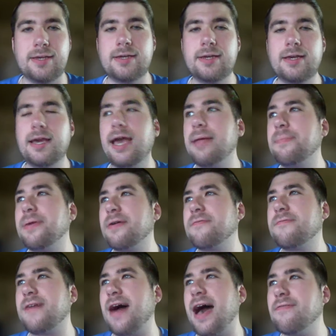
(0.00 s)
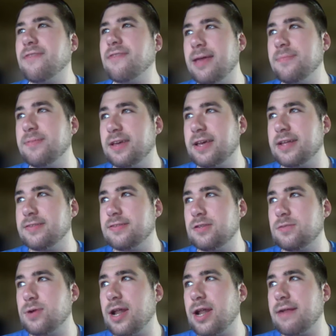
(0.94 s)
and pick 5 games against the
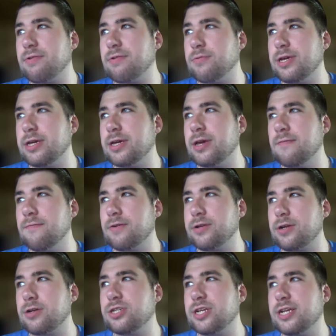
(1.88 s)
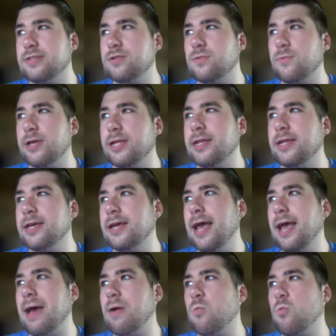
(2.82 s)
spread every week for your chance to win
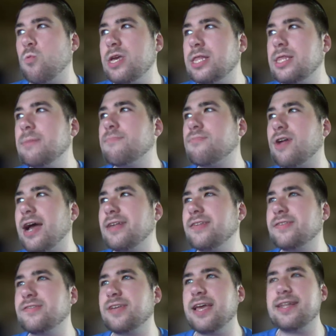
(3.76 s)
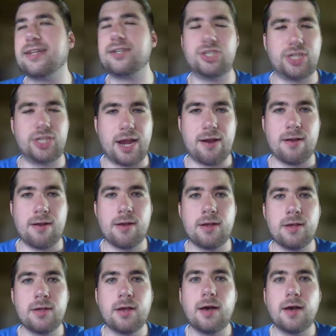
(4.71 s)
at weekly prizes and a share
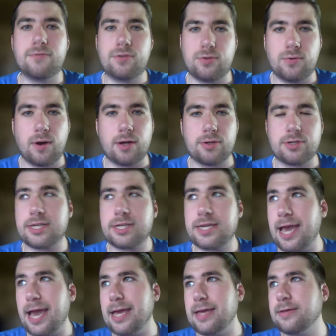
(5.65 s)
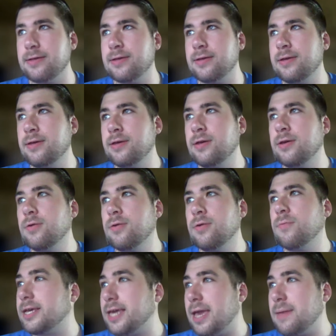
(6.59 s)
of $200K. When
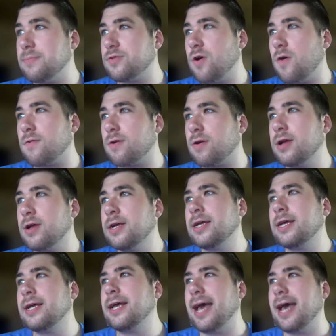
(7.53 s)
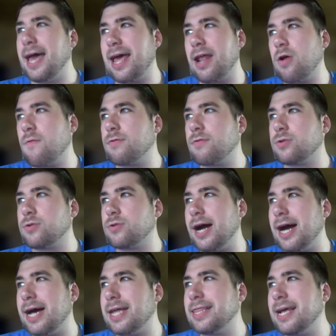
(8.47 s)
the game's over, head on over to our
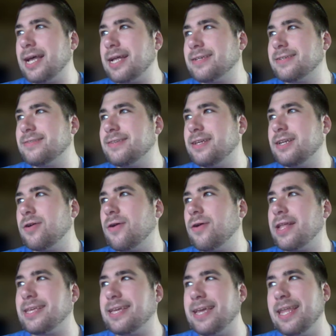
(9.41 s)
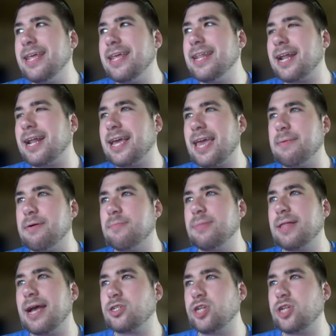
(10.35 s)
online casino and get in on a game of
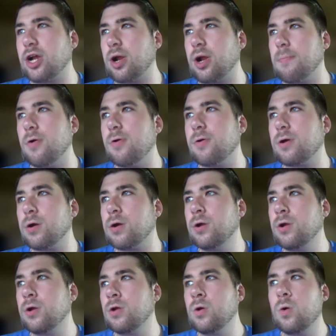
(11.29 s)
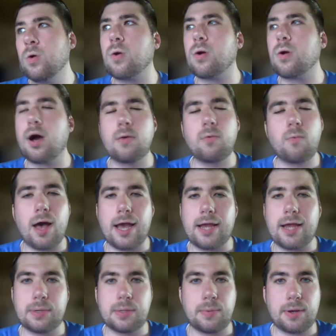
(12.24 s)
blackjack or poker, or
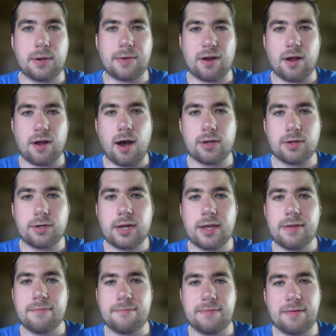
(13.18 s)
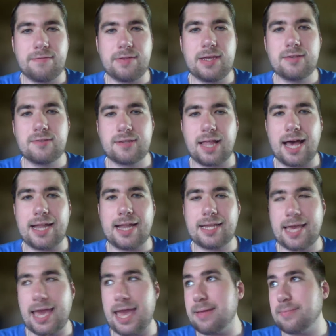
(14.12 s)
unwind with one of our 150 slot
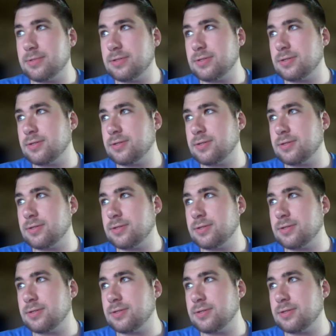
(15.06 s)
games.